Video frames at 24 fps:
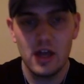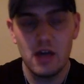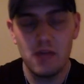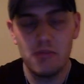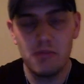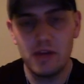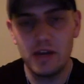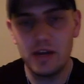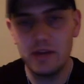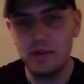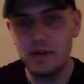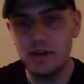
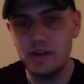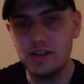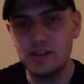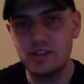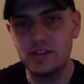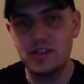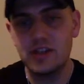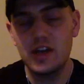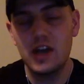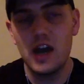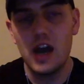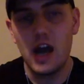But
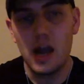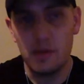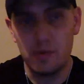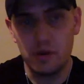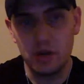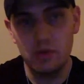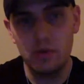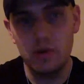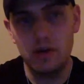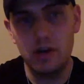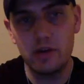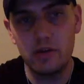anyways, I
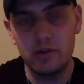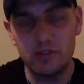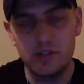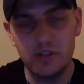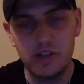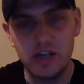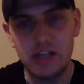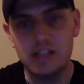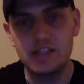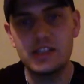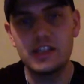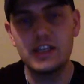really want to know what you
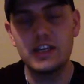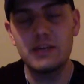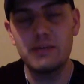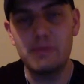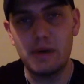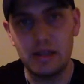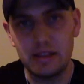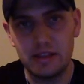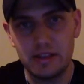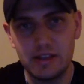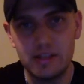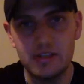guys think
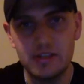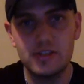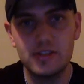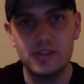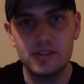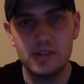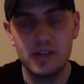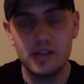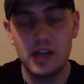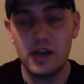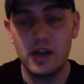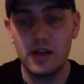about
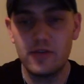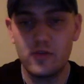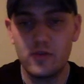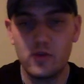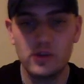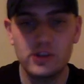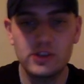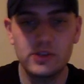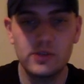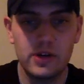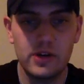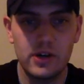this. And of
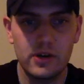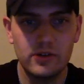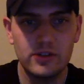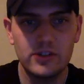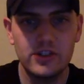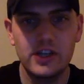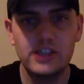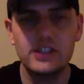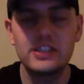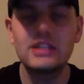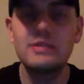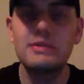course, I want to know what you
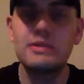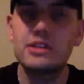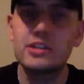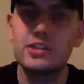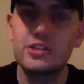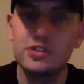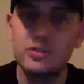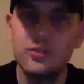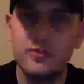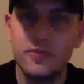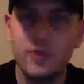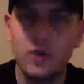guys think about this
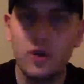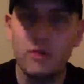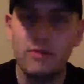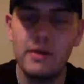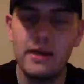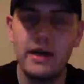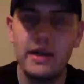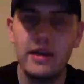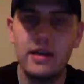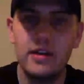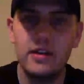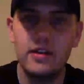new
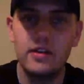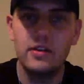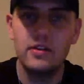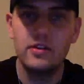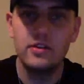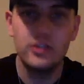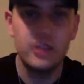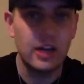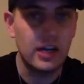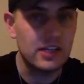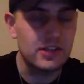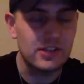format. Do
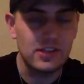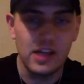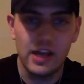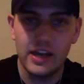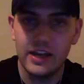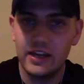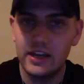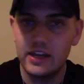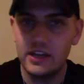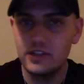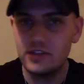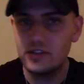you guys
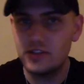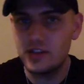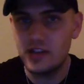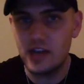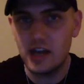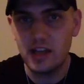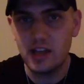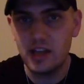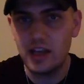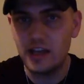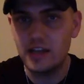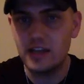like it? Do you
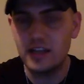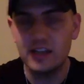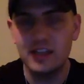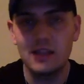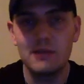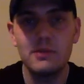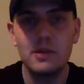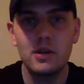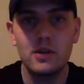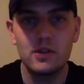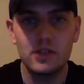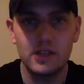not like it? Let
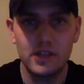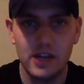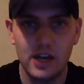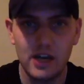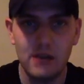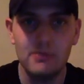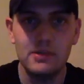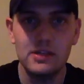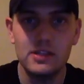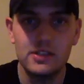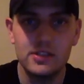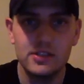me know in the
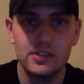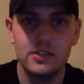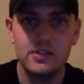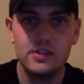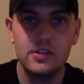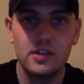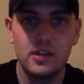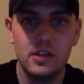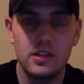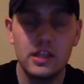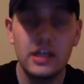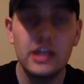comments.
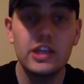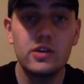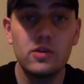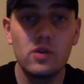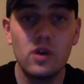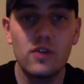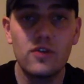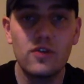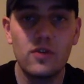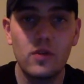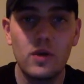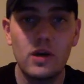Thank you all
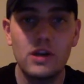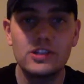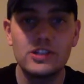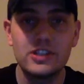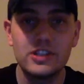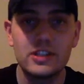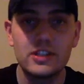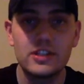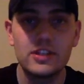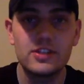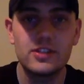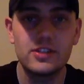for watching
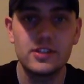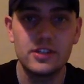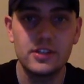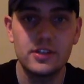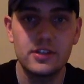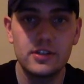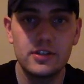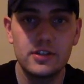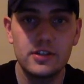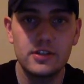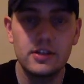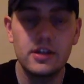and listening.
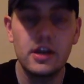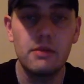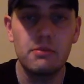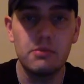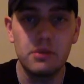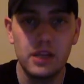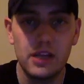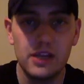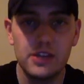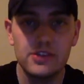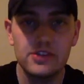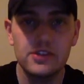God
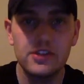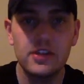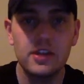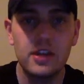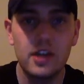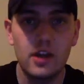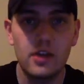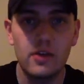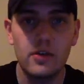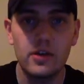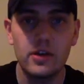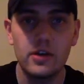bless and
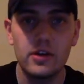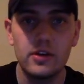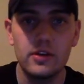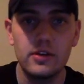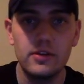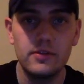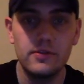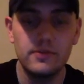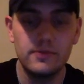carry on.